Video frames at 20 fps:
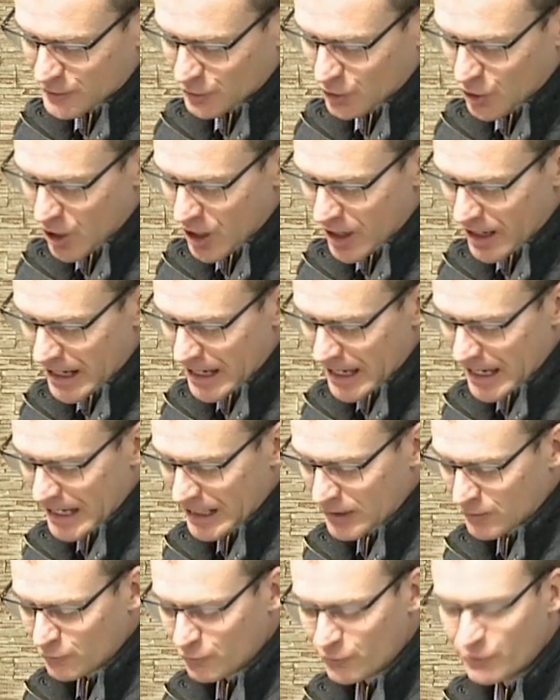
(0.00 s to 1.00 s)
Hezekiah
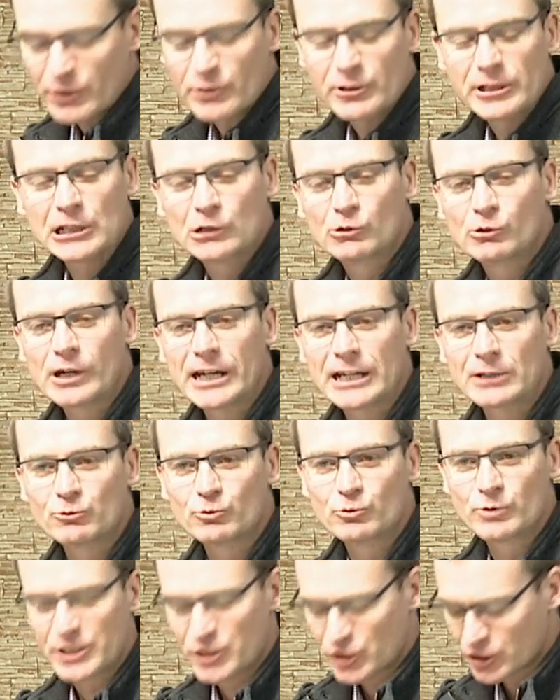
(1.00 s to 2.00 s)
had very great
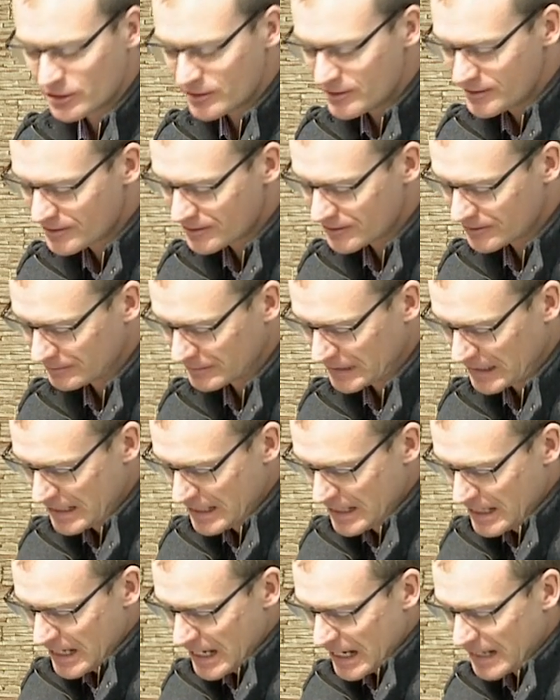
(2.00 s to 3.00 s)
riches.
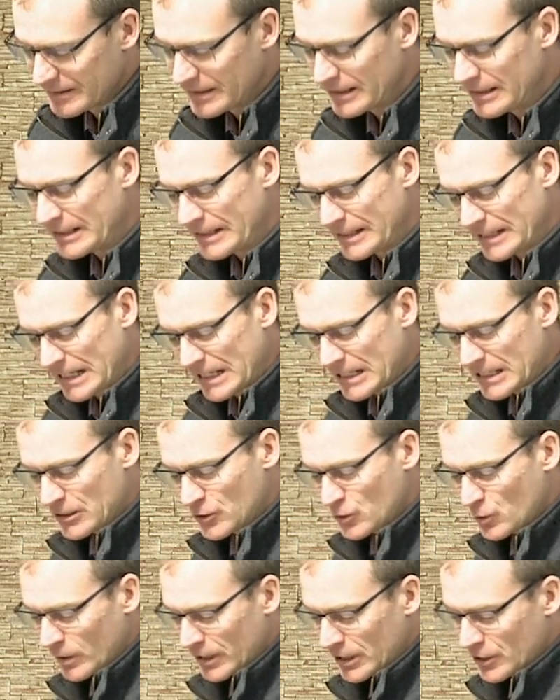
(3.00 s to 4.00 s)
And then at the end
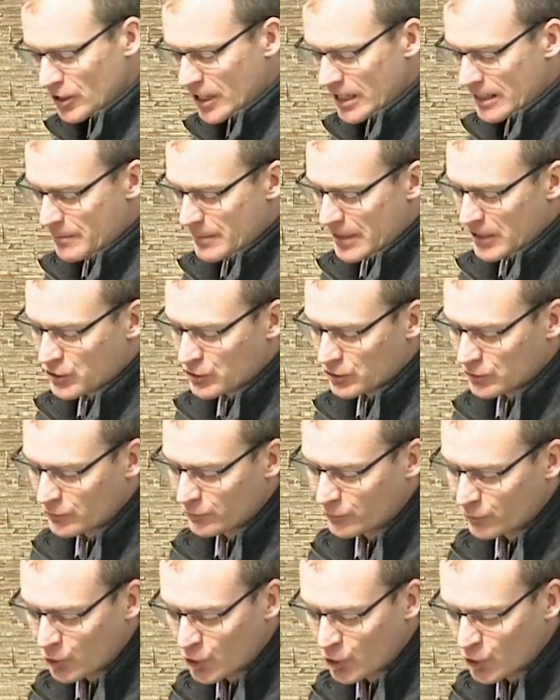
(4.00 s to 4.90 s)
in 29 it mentioned,